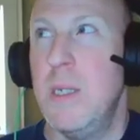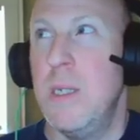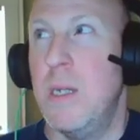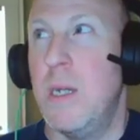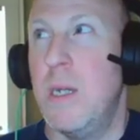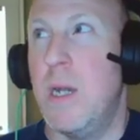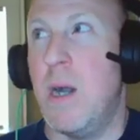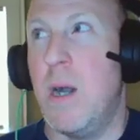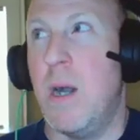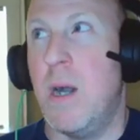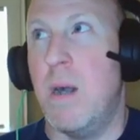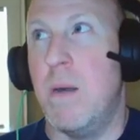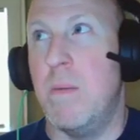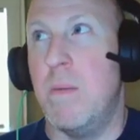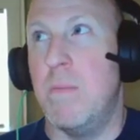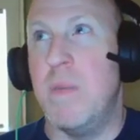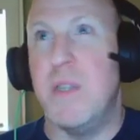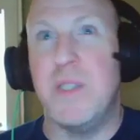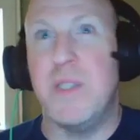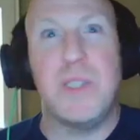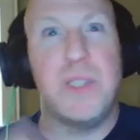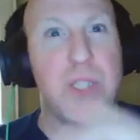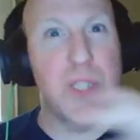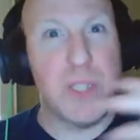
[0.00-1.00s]

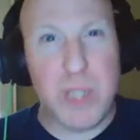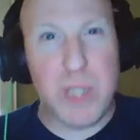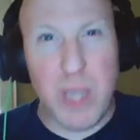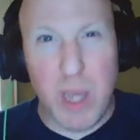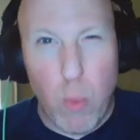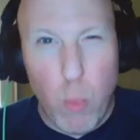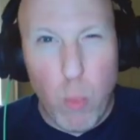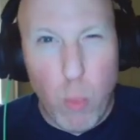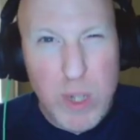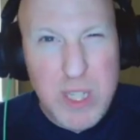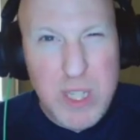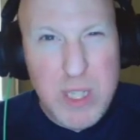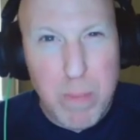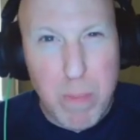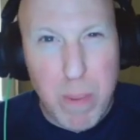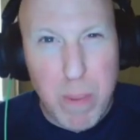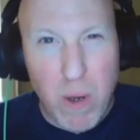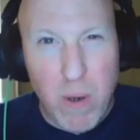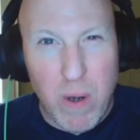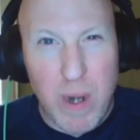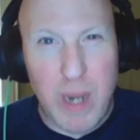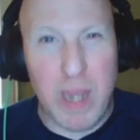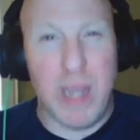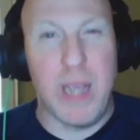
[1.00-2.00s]
It's just like
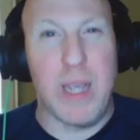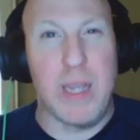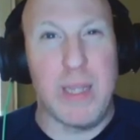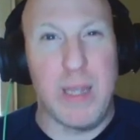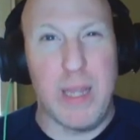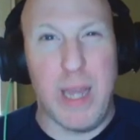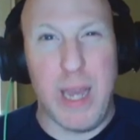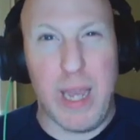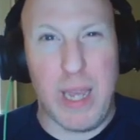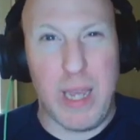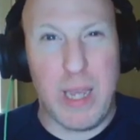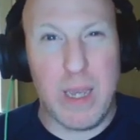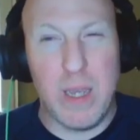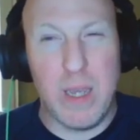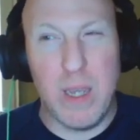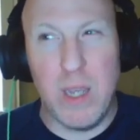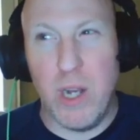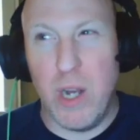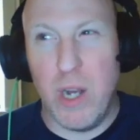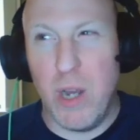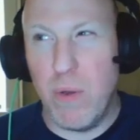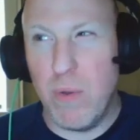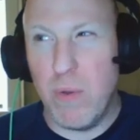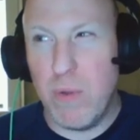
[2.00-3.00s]
whispering and like,
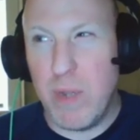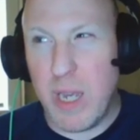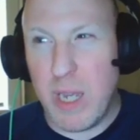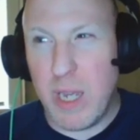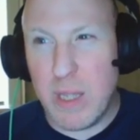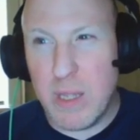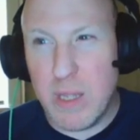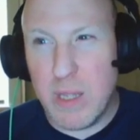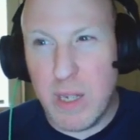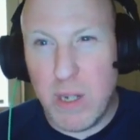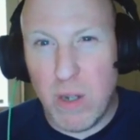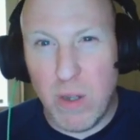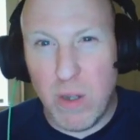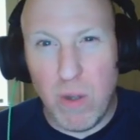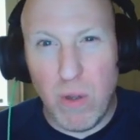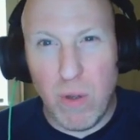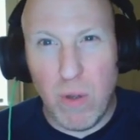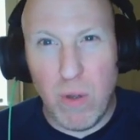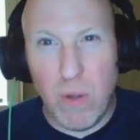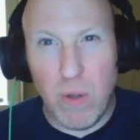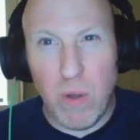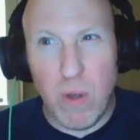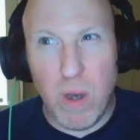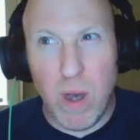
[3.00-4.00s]
like
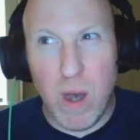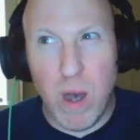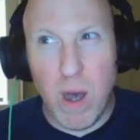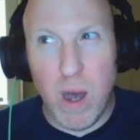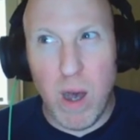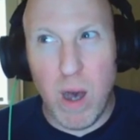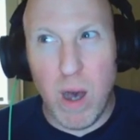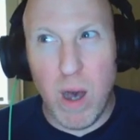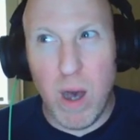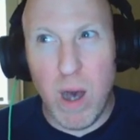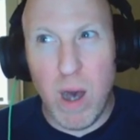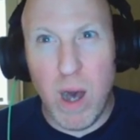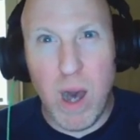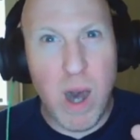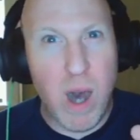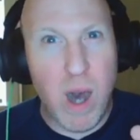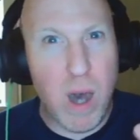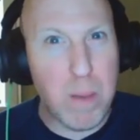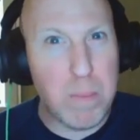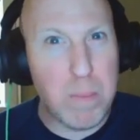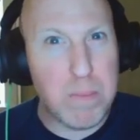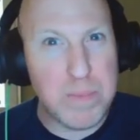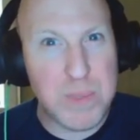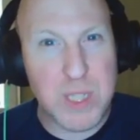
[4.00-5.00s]
little
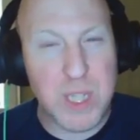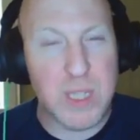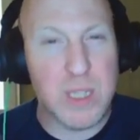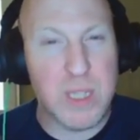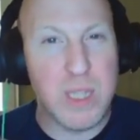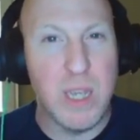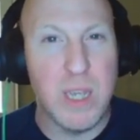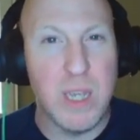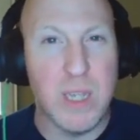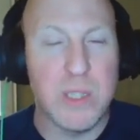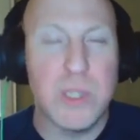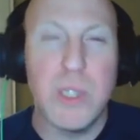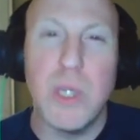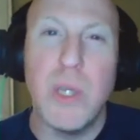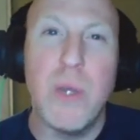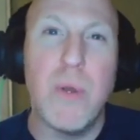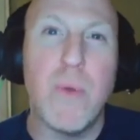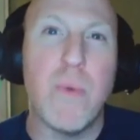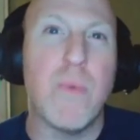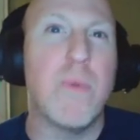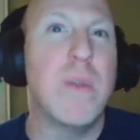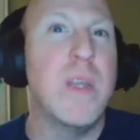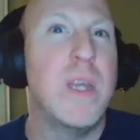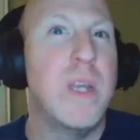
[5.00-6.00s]
hums and things. So you
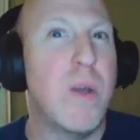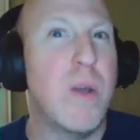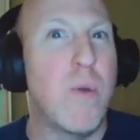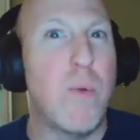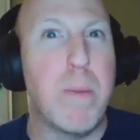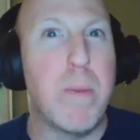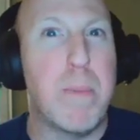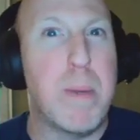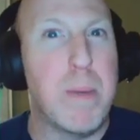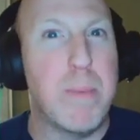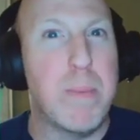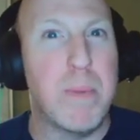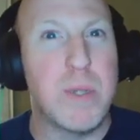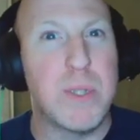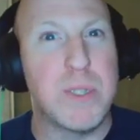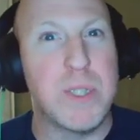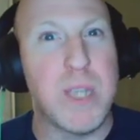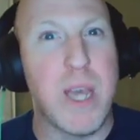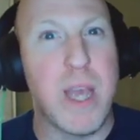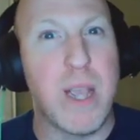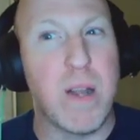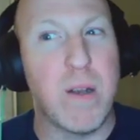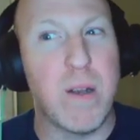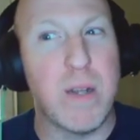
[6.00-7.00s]
don't really know what people are
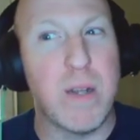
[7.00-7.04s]
saying or